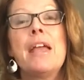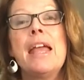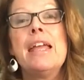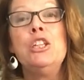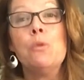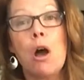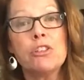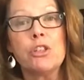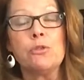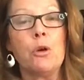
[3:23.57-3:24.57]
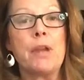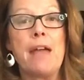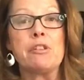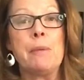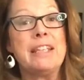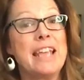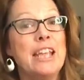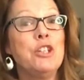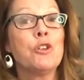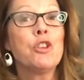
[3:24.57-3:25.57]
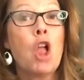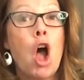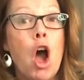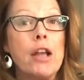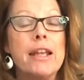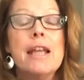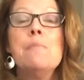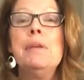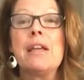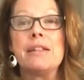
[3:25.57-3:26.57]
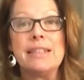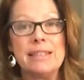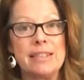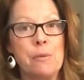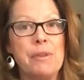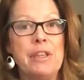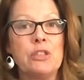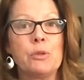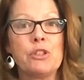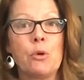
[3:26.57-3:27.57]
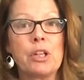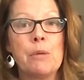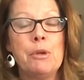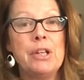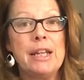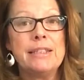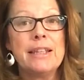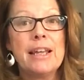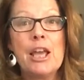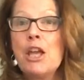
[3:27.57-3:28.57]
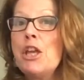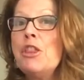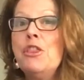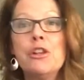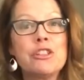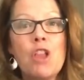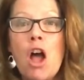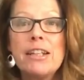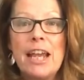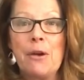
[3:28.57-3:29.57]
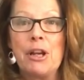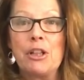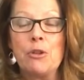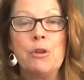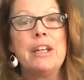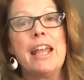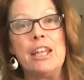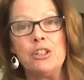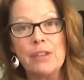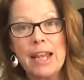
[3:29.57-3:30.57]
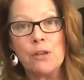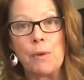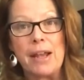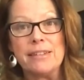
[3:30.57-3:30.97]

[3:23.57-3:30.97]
You also don't have to maintain your lawn, because in some of these resort communities, there's lawn care included in your land rent.